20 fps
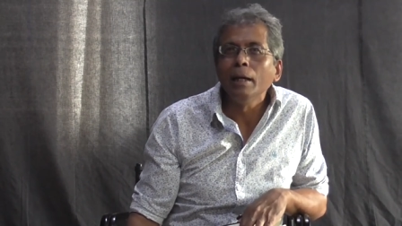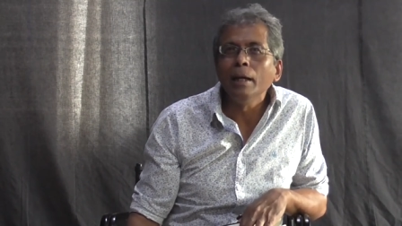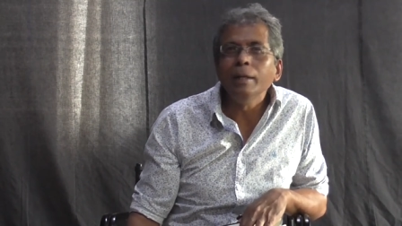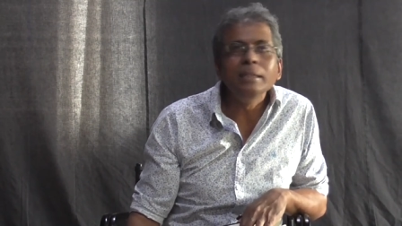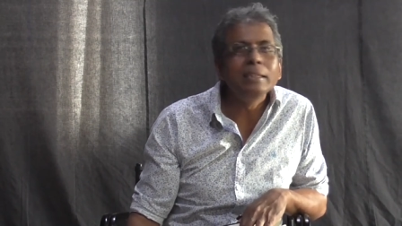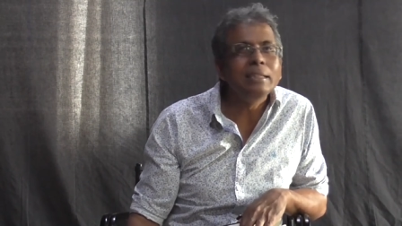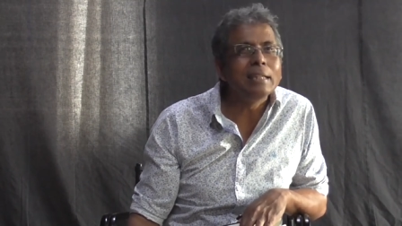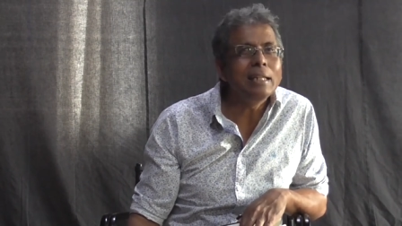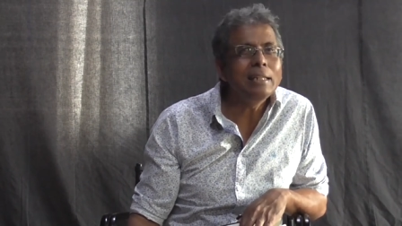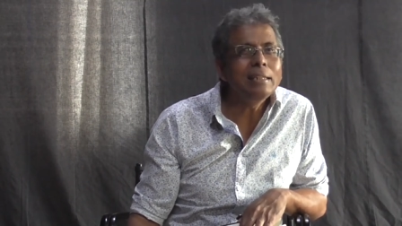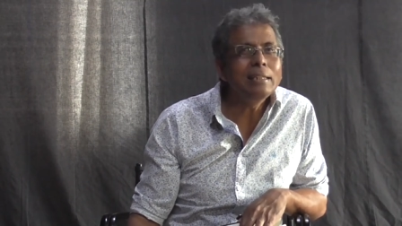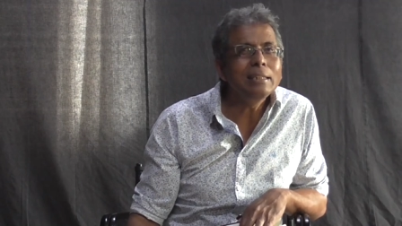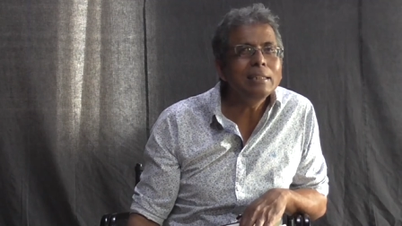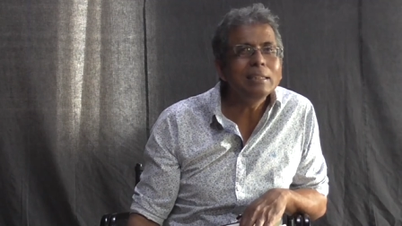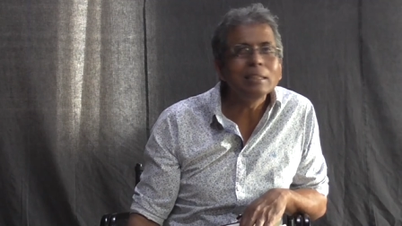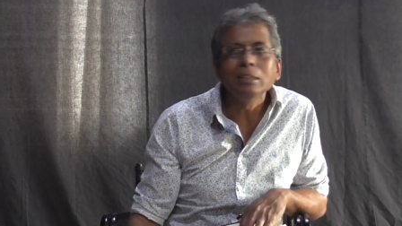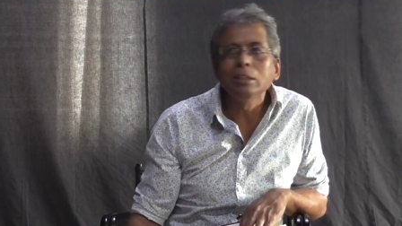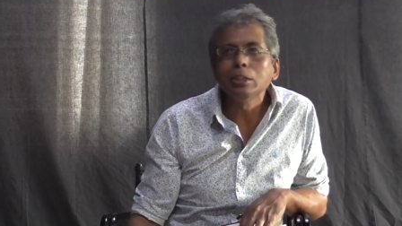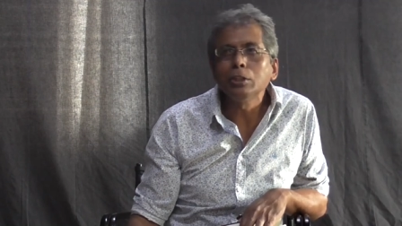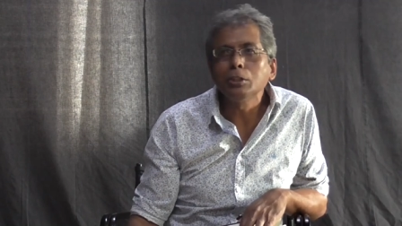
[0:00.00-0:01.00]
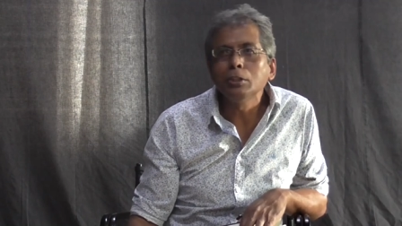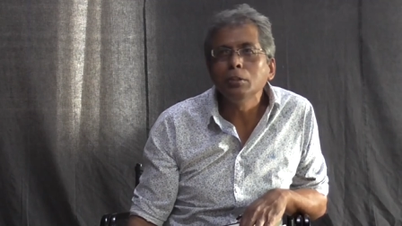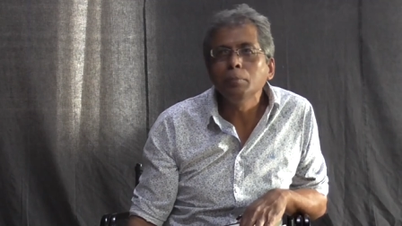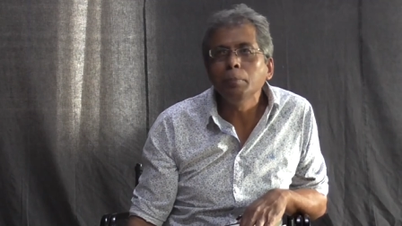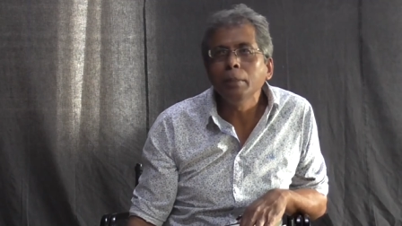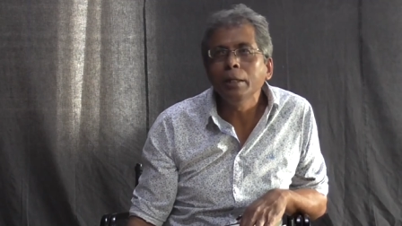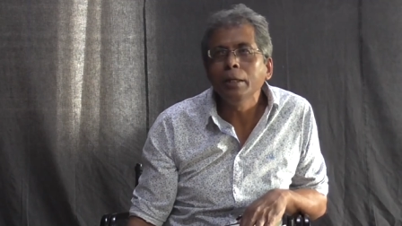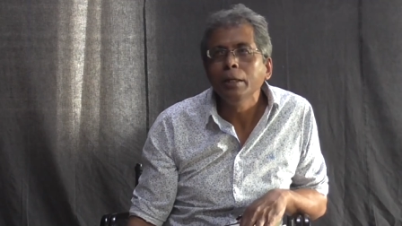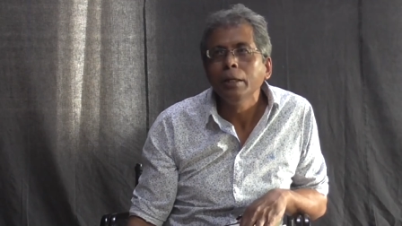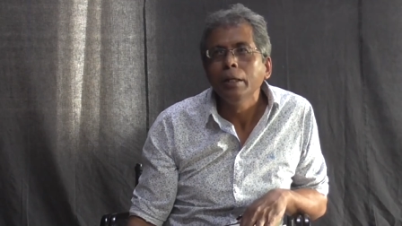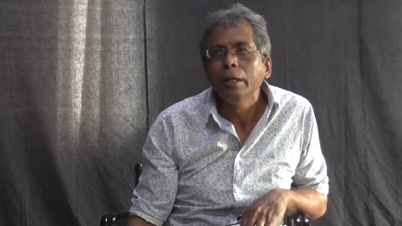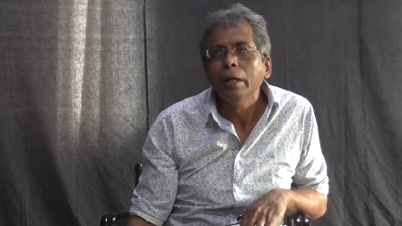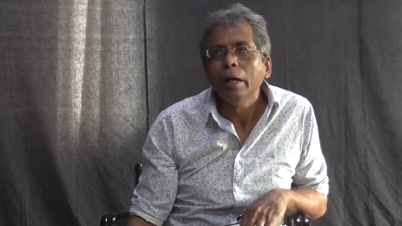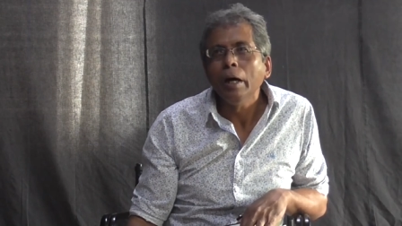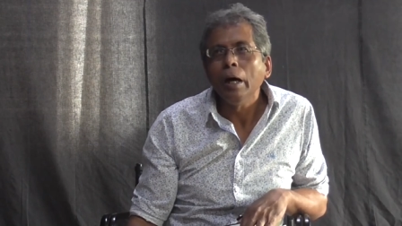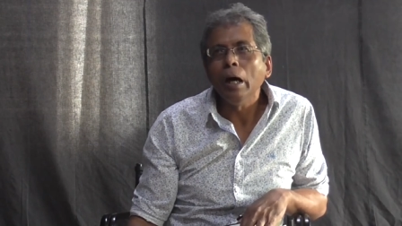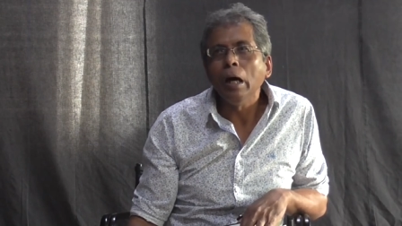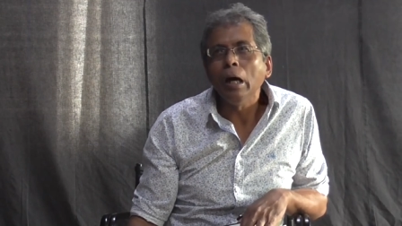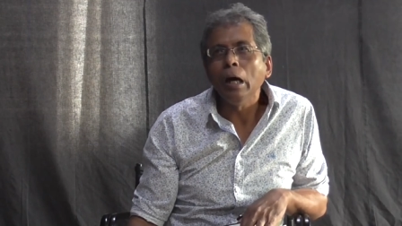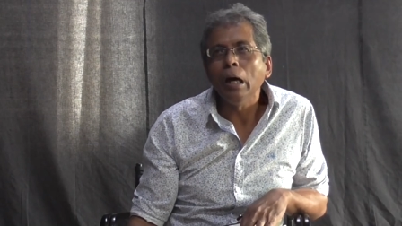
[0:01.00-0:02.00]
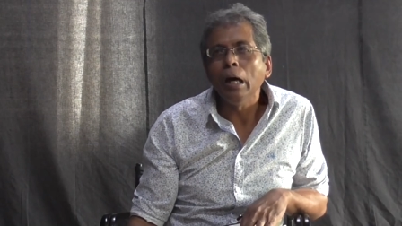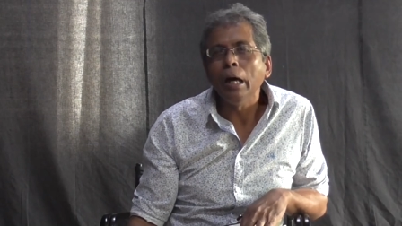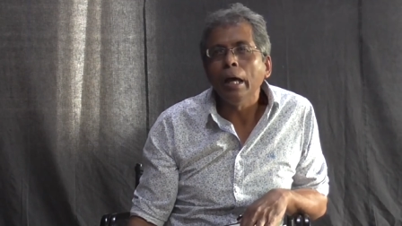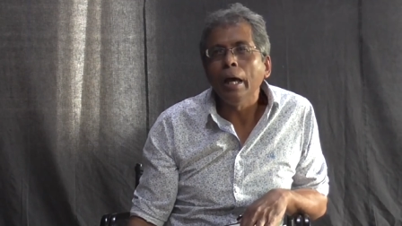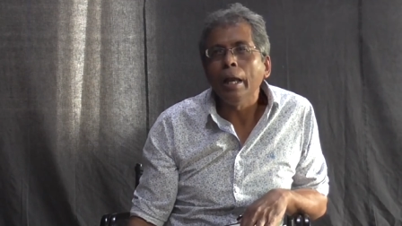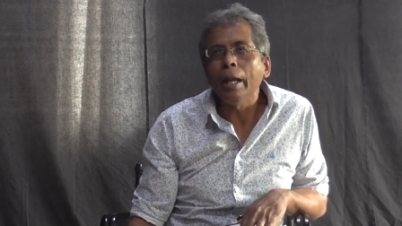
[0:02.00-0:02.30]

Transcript: And intelligence is not simply uh,